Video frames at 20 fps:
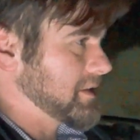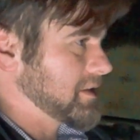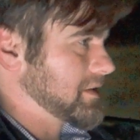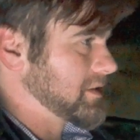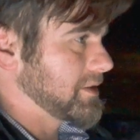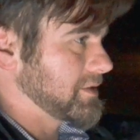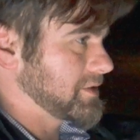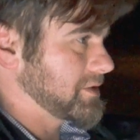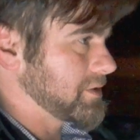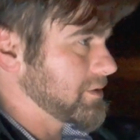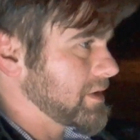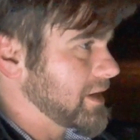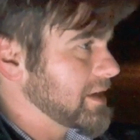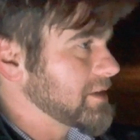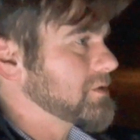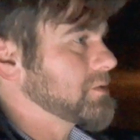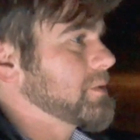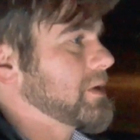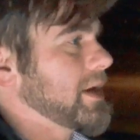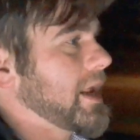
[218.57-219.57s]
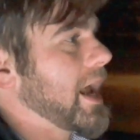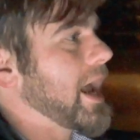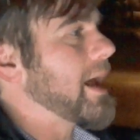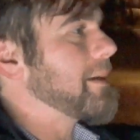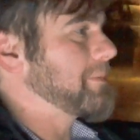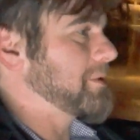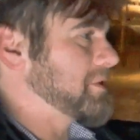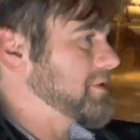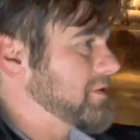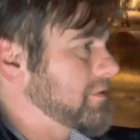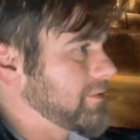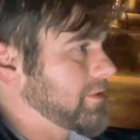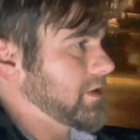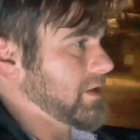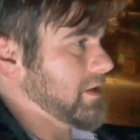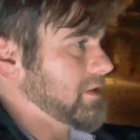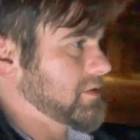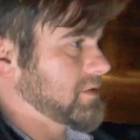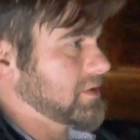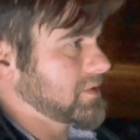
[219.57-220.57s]
And so guess what happens if it
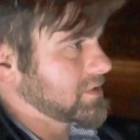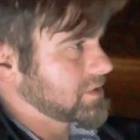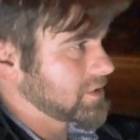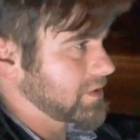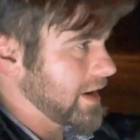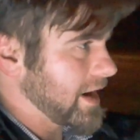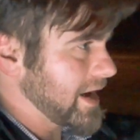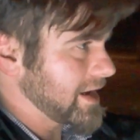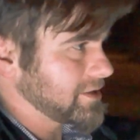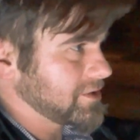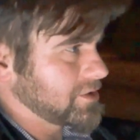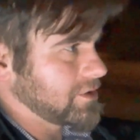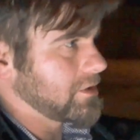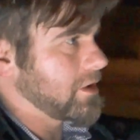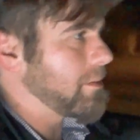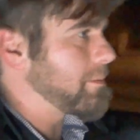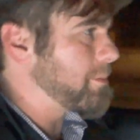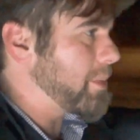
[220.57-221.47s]
gets a scratch or a